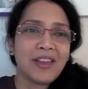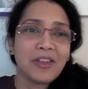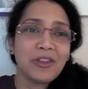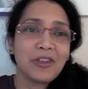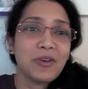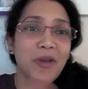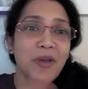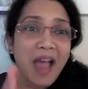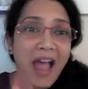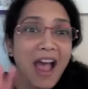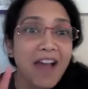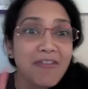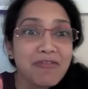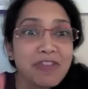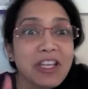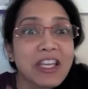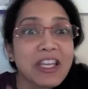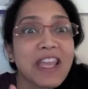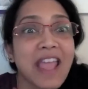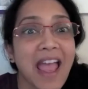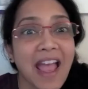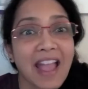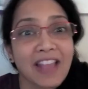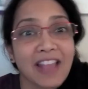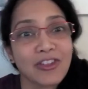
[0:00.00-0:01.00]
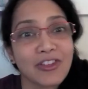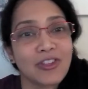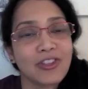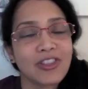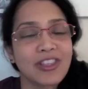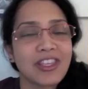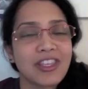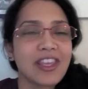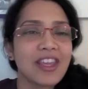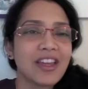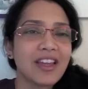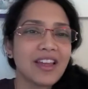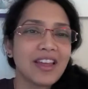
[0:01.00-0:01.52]
You have to catch
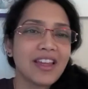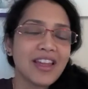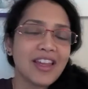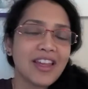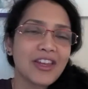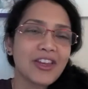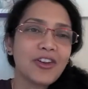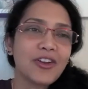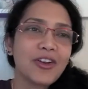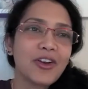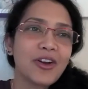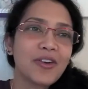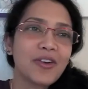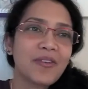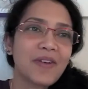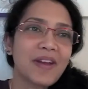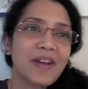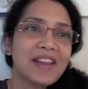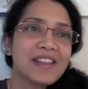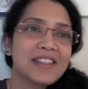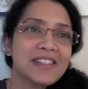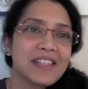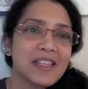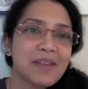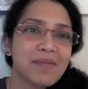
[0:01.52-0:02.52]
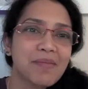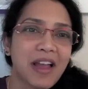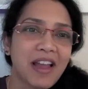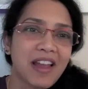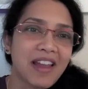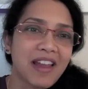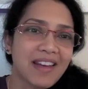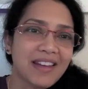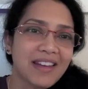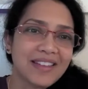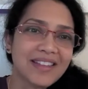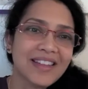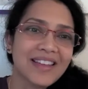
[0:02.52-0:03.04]
the arising
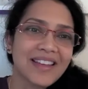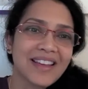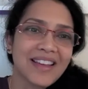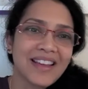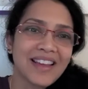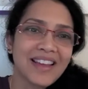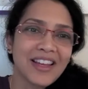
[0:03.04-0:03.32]
mind